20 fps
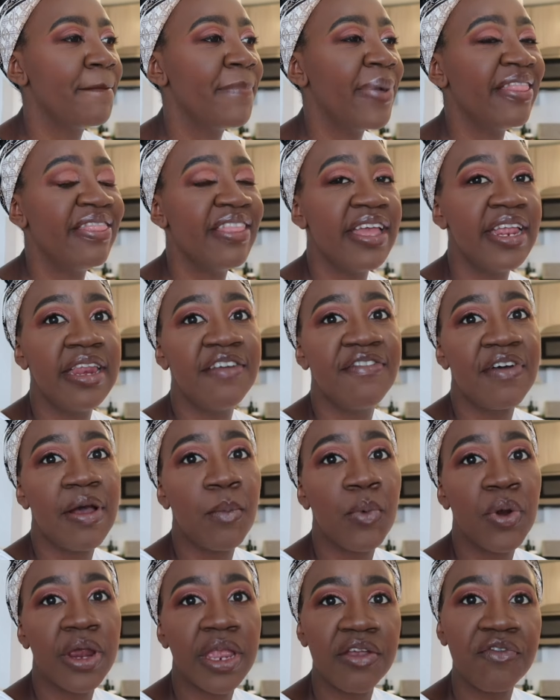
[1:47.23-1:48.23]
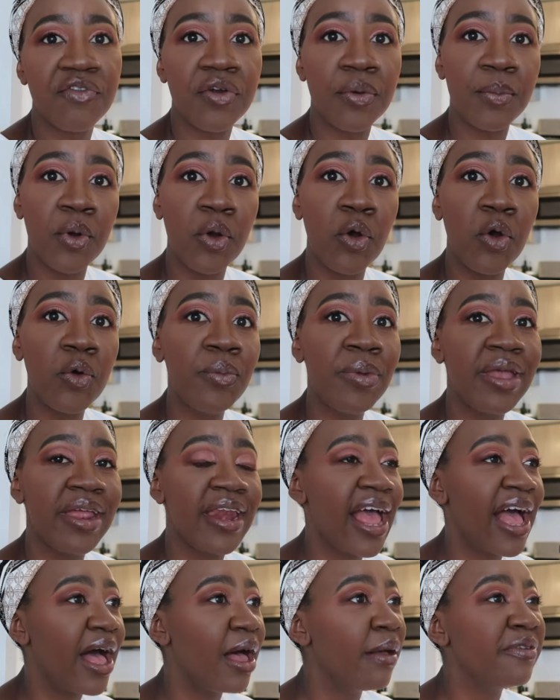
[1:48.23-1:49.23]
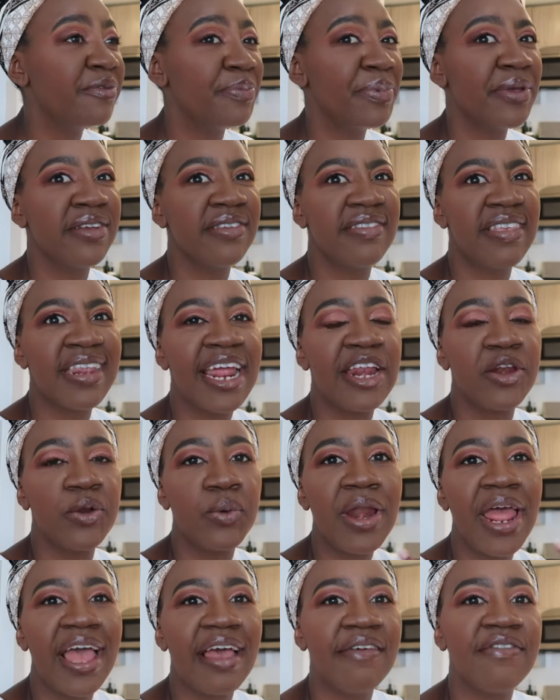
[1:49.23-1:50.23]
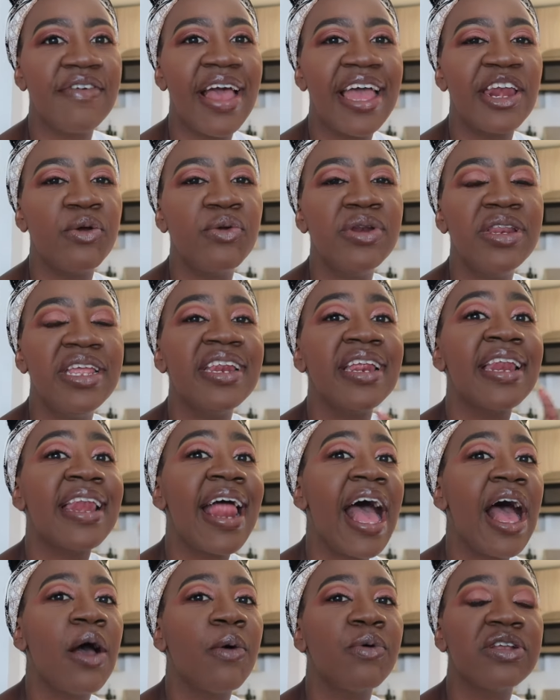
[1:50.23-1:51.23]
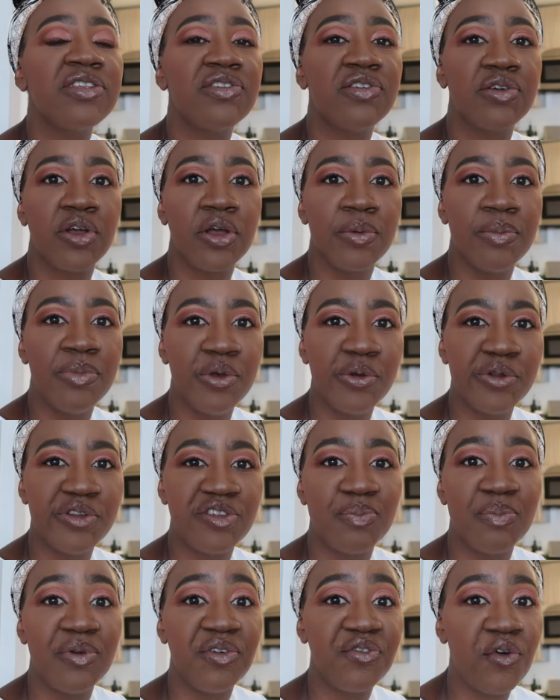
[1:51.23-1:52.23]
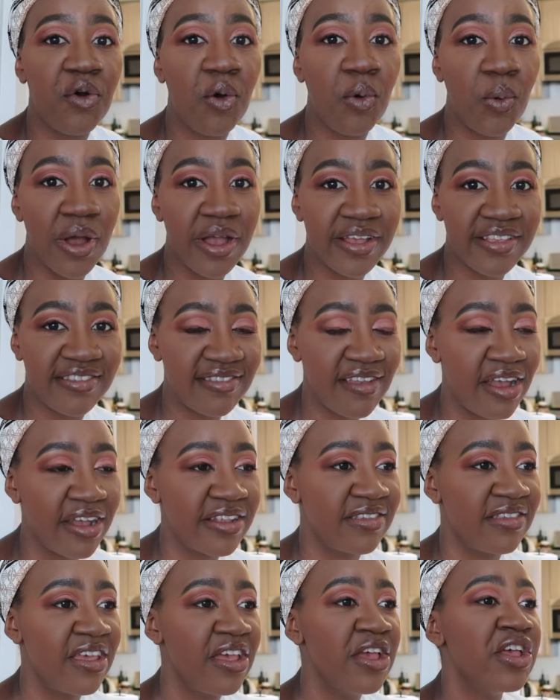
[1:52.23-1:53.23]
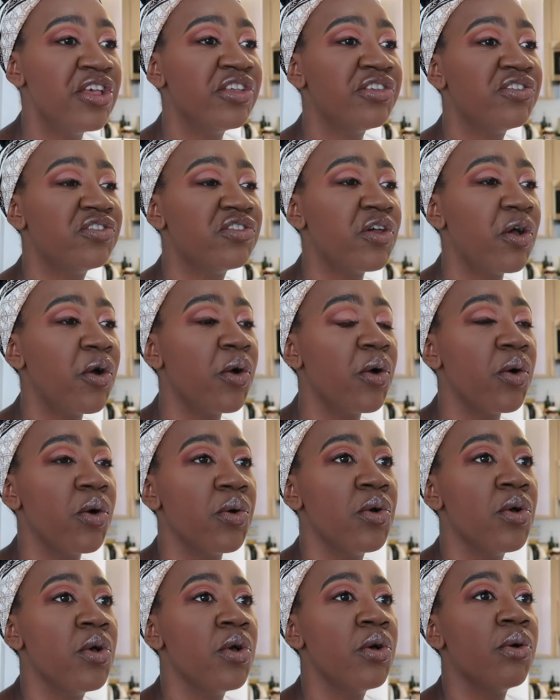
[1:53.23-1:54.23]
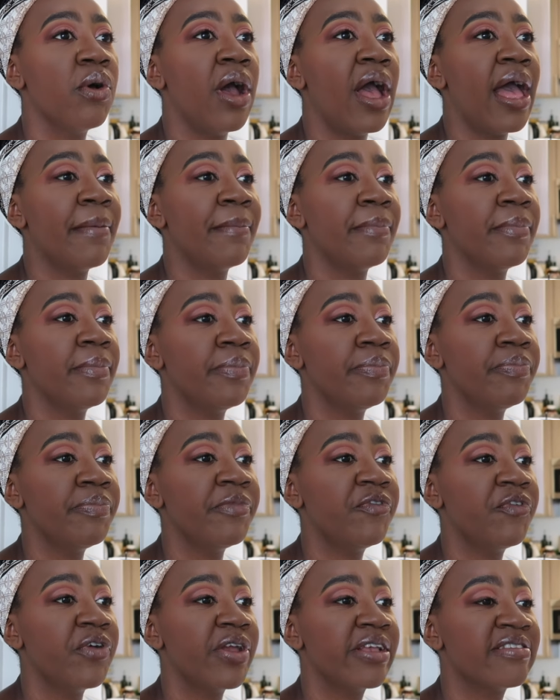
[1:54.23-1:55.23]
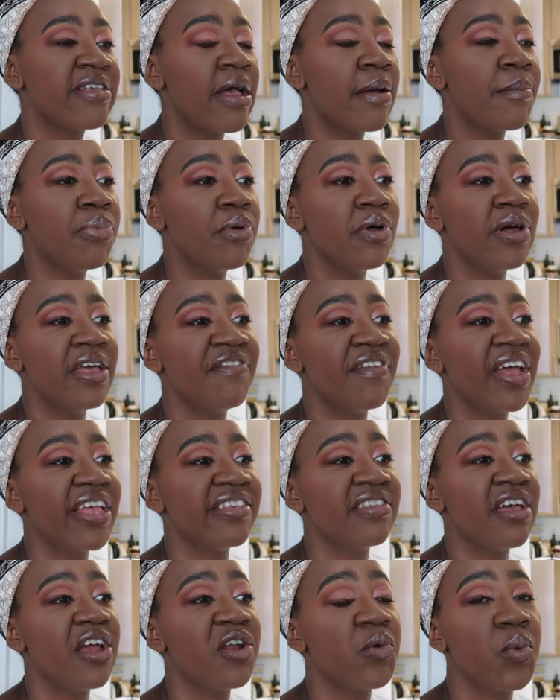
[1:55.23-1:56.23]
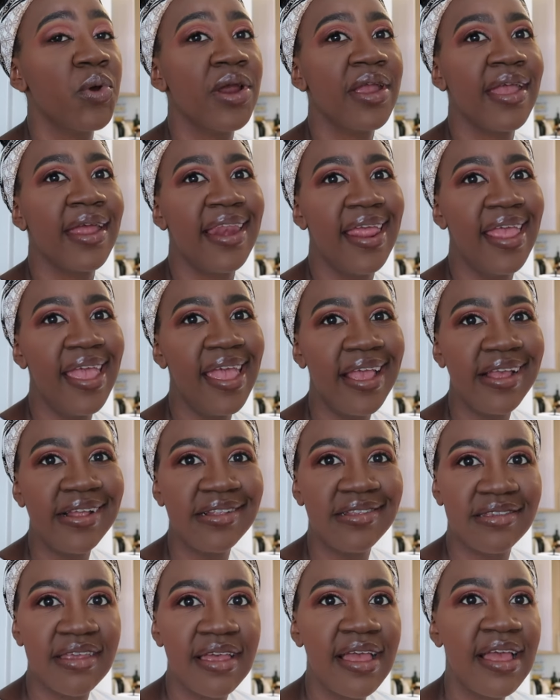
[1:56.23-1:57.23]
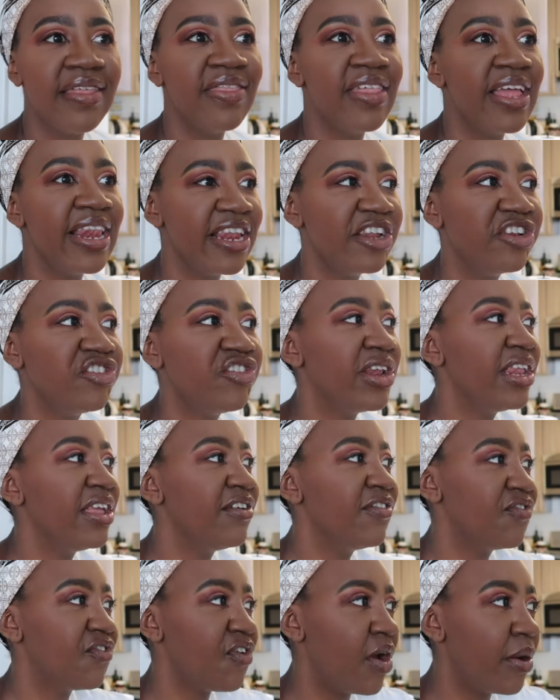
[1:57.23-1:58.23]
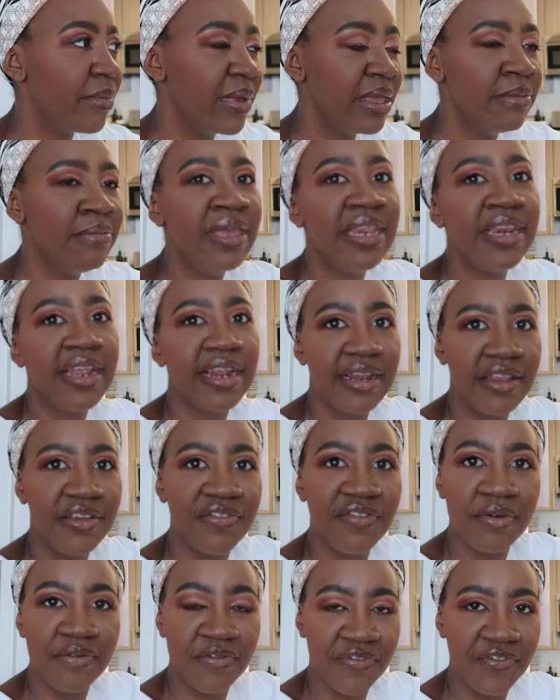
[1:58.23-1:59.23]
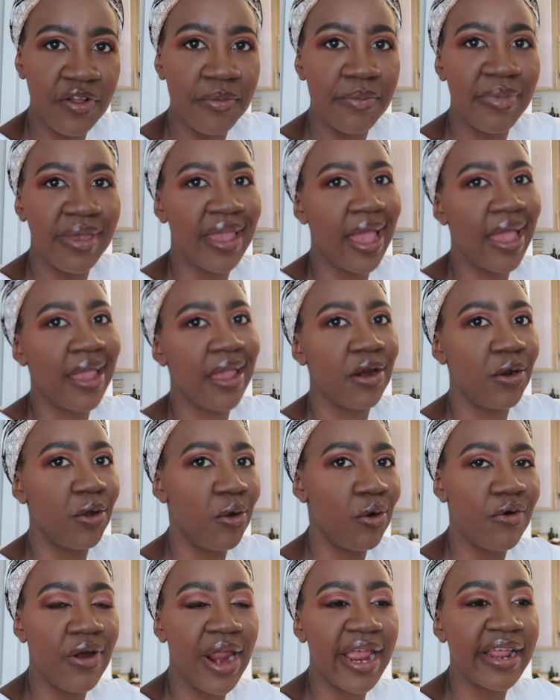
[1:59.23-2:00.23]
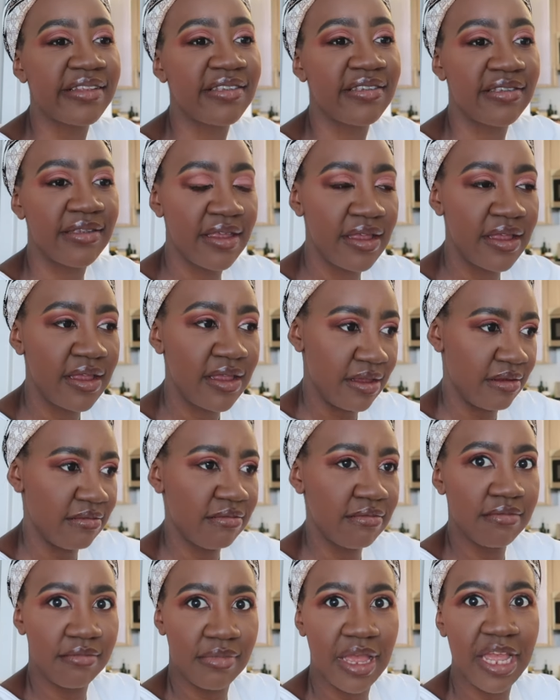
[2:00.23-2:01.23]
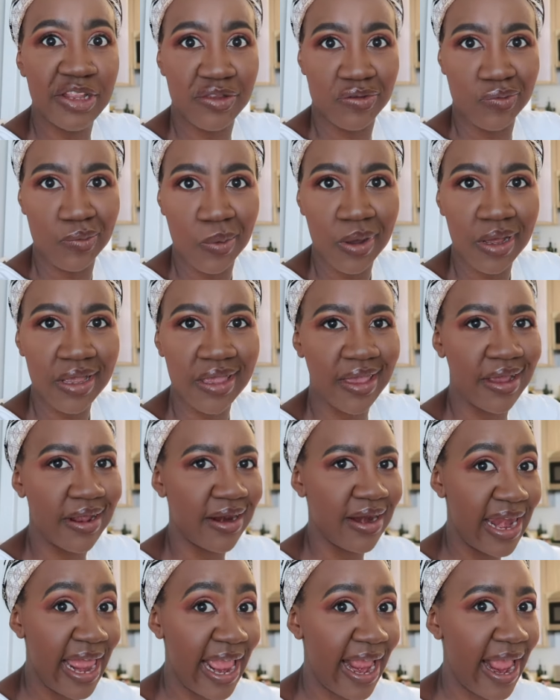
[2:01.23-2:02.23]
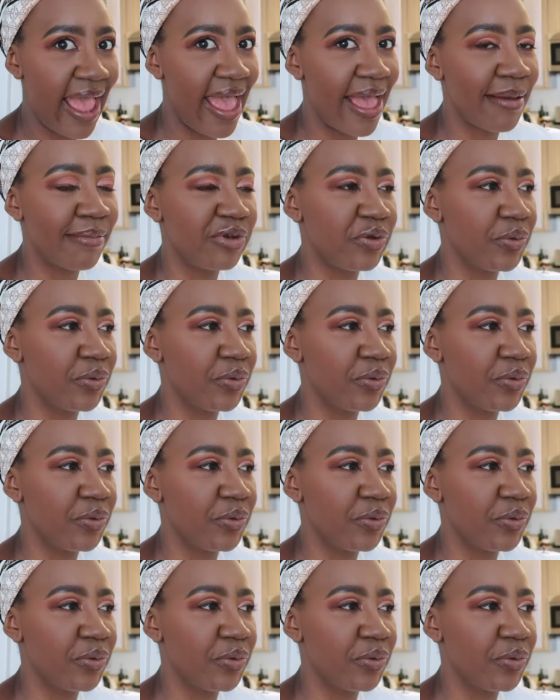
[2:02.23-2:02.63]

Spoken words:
But then if I'm working from home, it helps because then I don't need an hour to commute before work starts. So for example, if I start work at 8, then literally immediately from filming, I can go right into working like I am